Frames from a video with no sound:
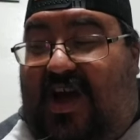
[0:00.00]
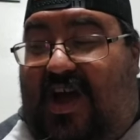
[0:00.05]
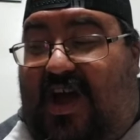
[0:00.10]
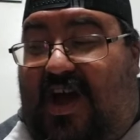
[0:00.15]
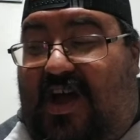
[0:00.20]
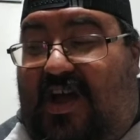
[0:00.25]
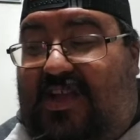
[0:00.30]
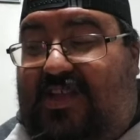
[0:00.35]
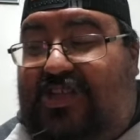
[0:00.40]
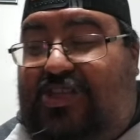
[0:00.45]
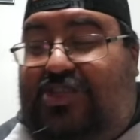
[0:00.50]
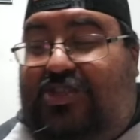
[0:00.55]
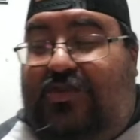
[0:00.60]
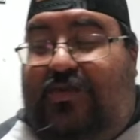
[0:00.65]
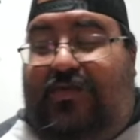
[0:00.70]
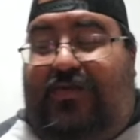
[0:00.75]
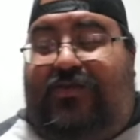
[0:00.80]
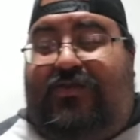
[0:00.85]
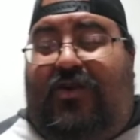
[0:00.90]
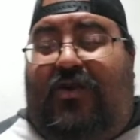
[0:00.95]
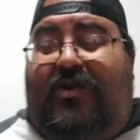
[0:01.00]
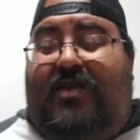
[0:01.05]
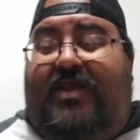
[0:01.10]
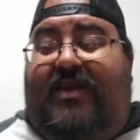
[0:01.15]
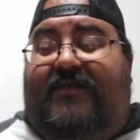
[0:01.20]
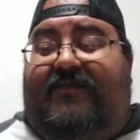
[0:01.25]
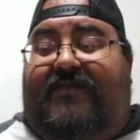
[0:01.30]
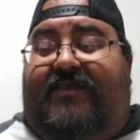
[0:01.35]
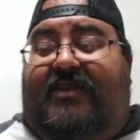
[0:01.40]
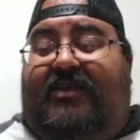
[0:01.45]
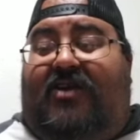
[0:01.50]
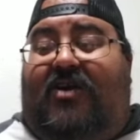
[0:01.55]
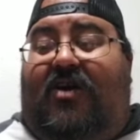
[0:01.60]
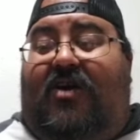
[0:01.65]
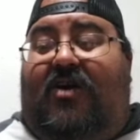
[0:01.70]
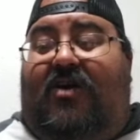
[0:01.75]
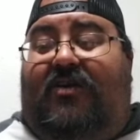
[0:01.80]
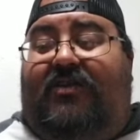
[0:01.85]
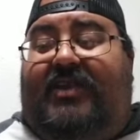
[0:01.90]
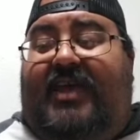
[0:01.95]
on June 30th
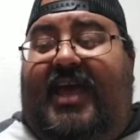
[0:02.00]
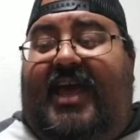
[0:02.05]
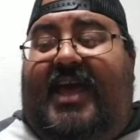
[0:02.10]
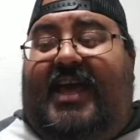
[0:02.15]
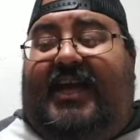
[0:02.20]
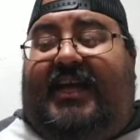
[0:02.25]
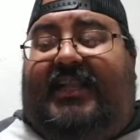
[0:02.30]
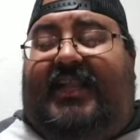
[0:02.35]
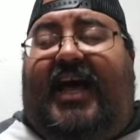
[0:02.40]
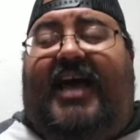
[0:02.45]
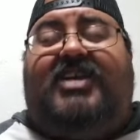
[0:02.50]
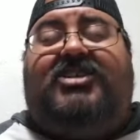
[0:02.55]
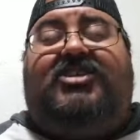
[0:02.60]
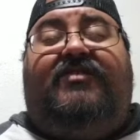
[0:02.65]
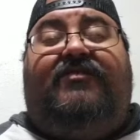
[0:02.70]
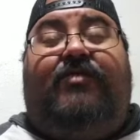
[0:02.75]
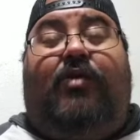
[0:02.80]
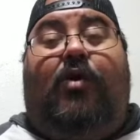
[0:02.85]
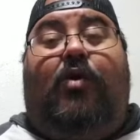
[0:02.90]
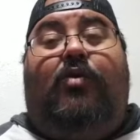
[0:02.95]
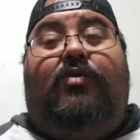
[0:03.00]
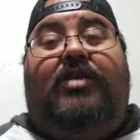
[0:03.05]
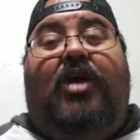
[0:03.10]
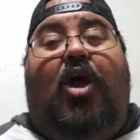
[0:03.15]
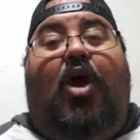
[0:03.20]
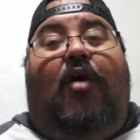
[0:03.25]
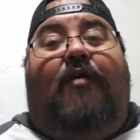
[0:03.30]
called Clash of Gold.